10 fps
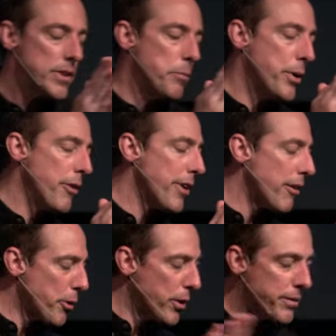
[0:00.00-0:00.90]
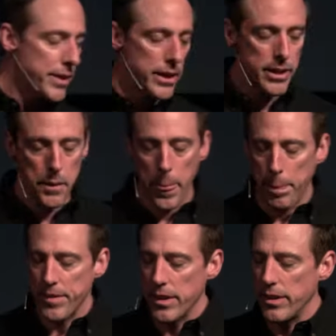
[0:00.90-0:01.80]
I pray for everyone
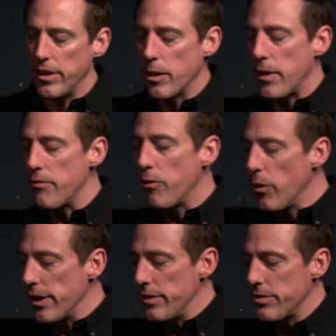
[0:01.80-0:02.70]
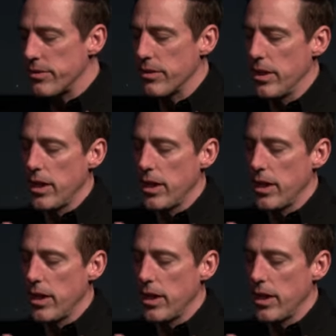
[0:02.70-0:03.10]
hearing my voice.